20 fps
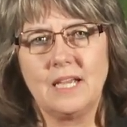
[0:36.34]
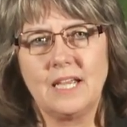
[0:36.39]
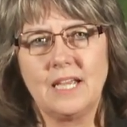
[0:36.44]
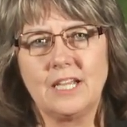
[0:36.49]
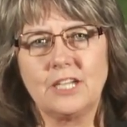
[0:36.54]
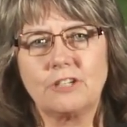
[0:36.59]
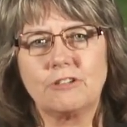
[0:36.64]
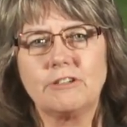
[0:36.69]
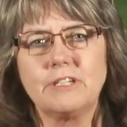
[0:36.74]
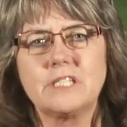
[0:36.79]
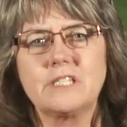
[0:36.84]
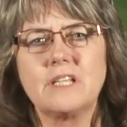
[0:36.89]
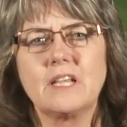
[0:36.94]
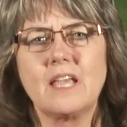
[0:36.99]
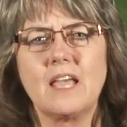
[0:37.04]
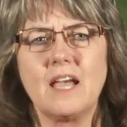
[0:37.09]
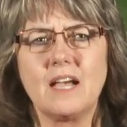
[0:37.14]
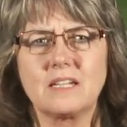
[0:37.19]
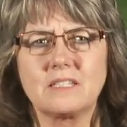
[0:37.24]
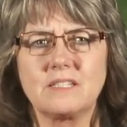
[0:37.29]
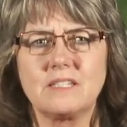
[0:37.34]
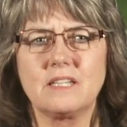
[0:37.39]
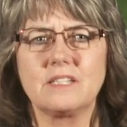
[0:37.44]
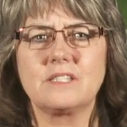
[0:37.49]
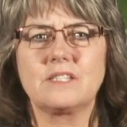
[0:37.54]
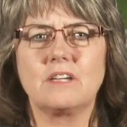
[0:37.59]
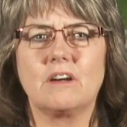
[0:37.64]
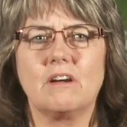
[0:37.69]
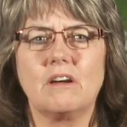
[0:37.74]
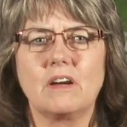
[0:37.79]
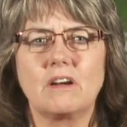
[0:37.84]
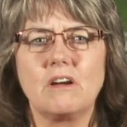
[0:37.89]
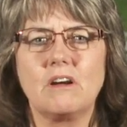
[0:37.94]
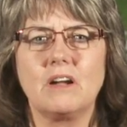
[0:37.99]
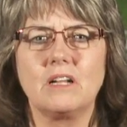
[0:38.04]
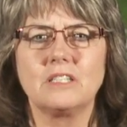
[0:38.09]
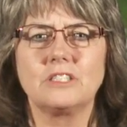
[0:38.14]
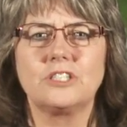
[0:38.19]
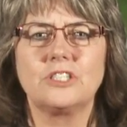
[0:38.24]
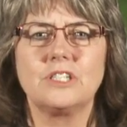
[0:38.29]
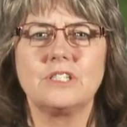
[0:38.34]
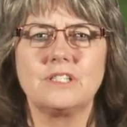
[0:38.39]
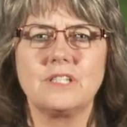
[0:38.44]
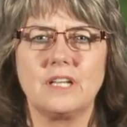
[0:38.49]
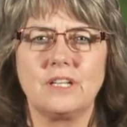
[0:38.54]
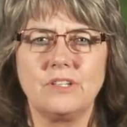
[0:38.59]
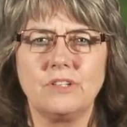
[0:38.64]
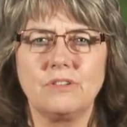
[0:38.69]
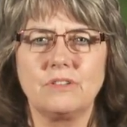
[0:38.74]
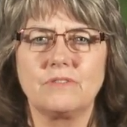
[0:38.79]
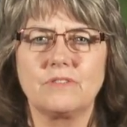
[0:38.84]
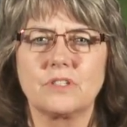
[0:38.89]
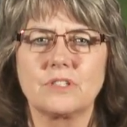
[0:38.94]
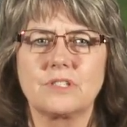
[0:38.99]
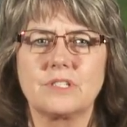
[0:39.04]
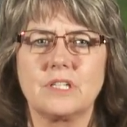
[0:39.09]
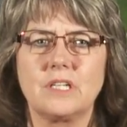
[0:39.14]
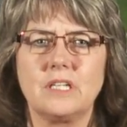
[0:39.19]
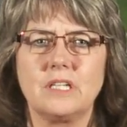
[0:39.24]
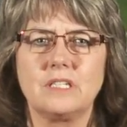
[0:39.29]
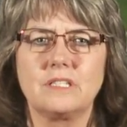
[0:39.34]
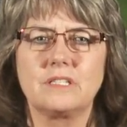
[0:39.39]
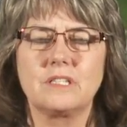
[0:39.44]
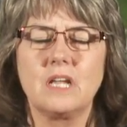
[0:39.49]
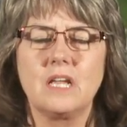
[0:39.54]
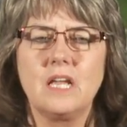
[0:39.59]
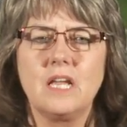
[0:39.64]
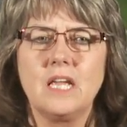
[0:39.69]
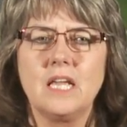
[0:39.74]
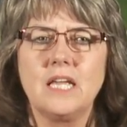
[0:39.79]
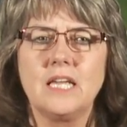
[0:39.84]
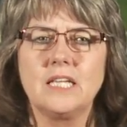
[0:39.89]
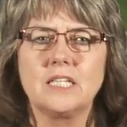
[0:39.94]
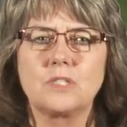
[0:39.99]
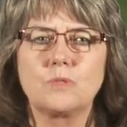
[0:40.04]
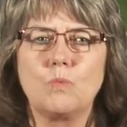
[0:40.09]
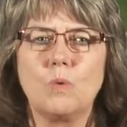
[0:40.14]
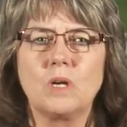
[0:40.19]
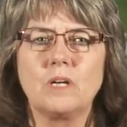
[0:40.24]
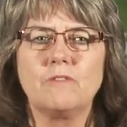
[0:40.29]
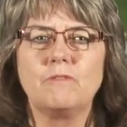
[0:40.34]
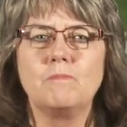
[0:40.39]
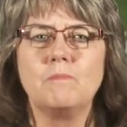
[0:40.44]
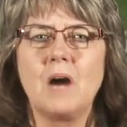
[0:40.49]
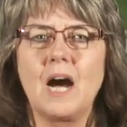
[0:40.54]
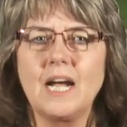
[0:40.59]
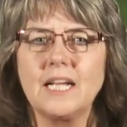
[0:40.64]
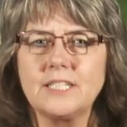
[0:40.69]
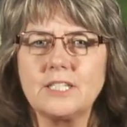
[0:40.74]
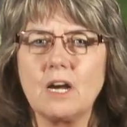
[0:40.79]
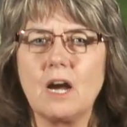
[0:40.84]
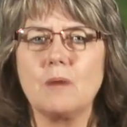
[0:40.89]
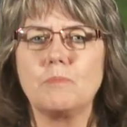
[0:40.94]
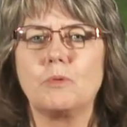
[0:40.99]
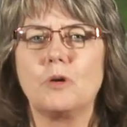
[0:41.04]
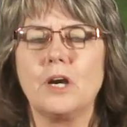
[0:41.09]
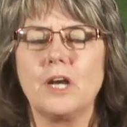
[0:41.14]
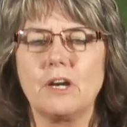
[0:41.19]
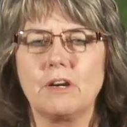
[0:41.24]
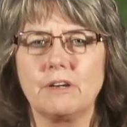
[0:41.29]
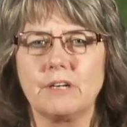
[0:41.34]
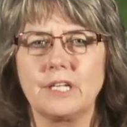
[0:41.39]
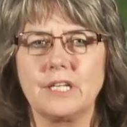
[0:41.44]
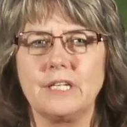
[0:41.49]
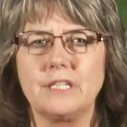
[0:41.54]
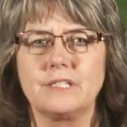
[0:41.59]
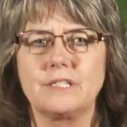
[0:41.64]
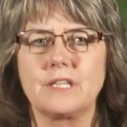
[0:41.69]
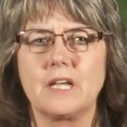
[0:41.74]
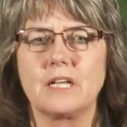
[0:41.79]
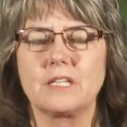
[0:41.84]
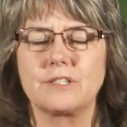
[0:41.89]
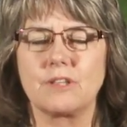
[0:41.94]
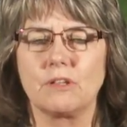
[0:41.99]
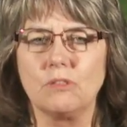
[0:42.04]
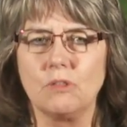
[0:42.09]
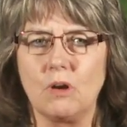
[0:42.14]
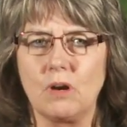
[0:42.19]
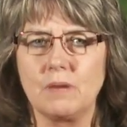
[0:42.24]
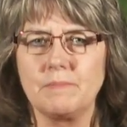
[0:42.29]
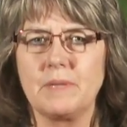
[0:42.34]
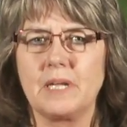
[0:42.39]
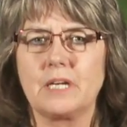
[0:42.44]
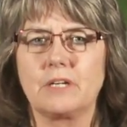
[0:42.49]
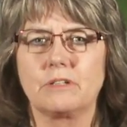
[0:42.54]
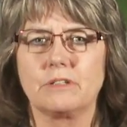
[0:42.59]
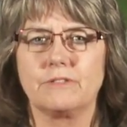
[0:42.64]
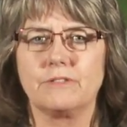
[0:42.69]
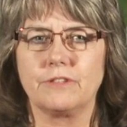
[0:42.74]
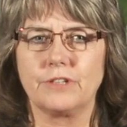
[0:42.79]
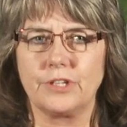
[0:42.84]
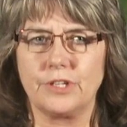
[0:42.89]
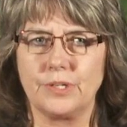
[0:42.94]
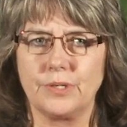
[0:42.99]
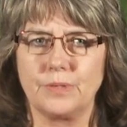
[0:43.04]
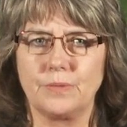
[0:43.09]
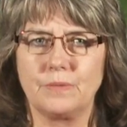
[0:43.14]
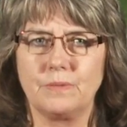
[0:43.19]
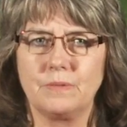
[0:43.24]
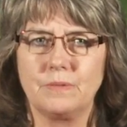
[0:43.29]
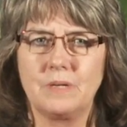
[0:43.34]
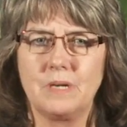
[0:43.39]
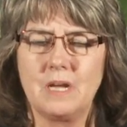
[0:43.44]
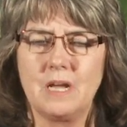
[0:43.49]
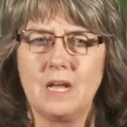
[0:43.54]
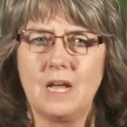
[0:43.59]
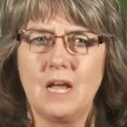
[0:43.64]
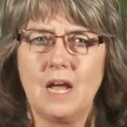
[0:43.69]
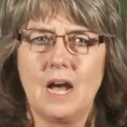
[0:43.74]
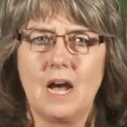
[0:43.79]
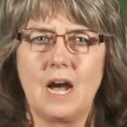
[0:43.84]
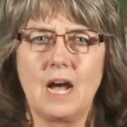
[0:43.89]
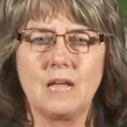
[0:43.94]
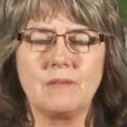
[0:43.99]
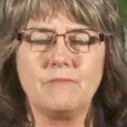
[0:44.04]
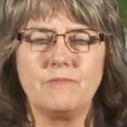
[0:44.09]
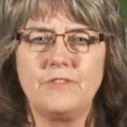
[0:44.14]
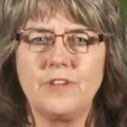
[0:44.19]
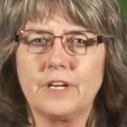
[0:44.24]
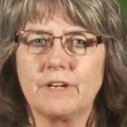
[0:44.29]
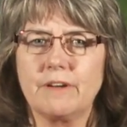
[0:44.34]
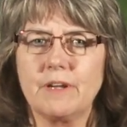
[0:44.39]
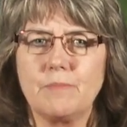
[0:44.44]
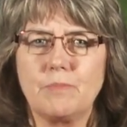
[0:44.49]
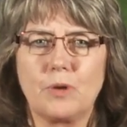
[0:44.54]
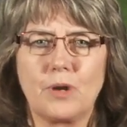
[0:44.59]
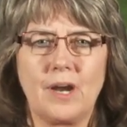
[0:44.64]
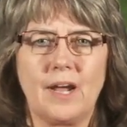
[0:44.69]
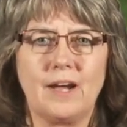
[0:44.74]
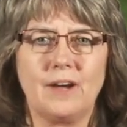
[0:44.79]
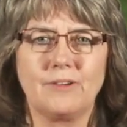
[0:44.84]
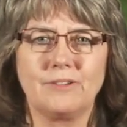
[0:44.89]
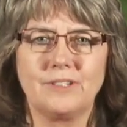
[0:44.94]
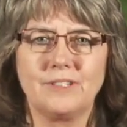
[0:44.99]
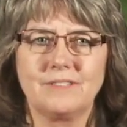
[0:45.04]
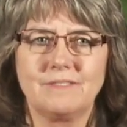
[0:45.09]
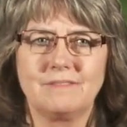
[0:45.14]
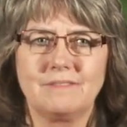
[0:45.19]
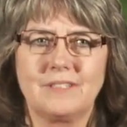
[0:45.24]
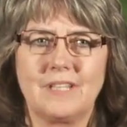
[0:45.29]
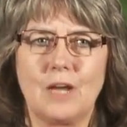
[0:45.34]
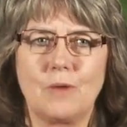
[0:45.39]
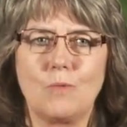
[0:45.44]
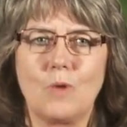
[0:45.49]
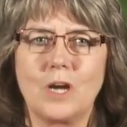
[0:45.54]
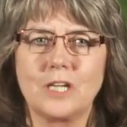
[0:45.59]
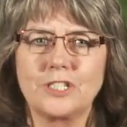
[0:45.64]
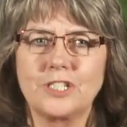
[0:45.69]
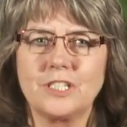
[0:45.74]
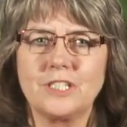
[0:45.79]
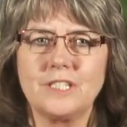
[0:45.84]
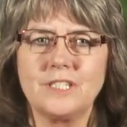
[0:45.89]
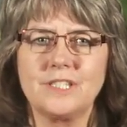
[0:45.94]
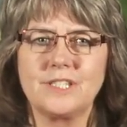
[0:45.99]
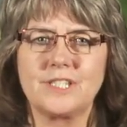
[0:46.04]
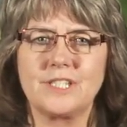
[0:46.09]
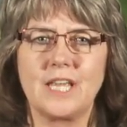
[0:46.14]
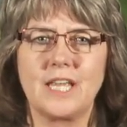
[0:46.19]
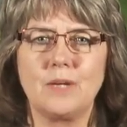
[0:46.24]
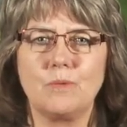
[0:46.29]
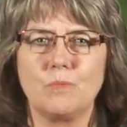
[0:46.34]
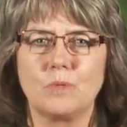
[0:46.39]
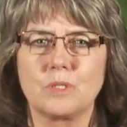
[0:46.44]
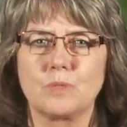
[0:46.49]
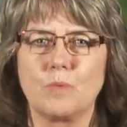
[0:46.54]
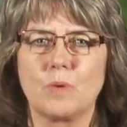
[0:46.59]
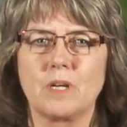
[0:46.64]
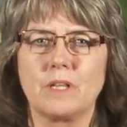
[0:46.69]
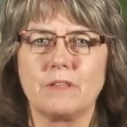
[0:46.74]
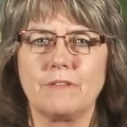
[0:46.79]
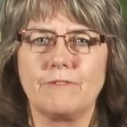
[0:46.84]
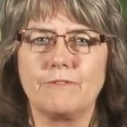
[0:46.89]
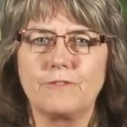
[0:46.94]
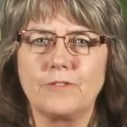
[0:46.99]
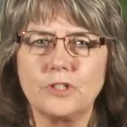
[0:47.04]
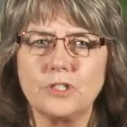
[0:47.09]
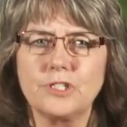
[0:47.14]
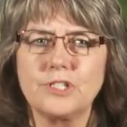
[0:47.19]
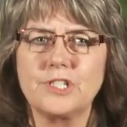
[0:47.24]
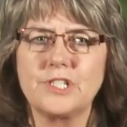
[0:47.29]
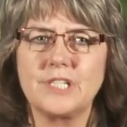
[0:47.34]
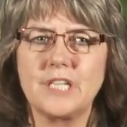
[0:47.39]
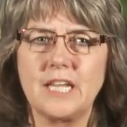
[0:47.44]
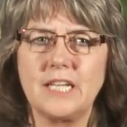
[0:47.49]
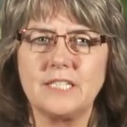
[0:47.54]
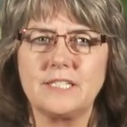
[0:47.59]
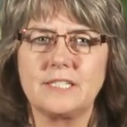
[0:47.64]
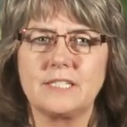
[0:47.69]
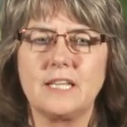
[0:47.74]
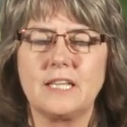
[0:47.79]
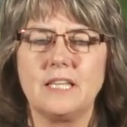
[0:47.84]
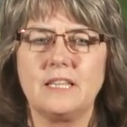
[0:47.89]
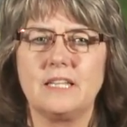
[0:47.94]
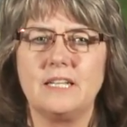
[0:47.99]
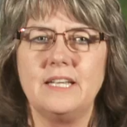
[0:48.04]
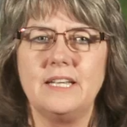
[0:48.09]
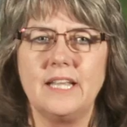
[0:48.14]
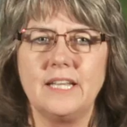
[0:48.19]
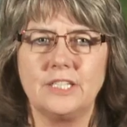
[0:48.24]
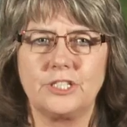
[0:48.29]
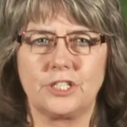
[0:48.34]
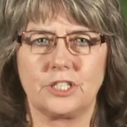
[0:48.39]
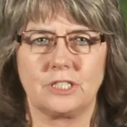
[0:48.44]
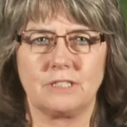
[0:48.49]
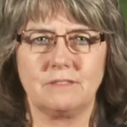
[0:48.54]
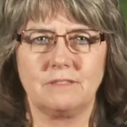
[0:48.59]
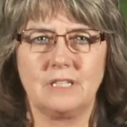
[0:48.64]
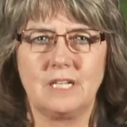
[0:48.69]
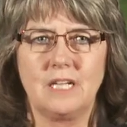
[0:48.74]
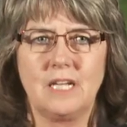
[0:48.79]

Increasing access to our colleges and universities is one of my top priorities as a lawmaker for you. I'm very proud that Washington State was one of the first states in the nation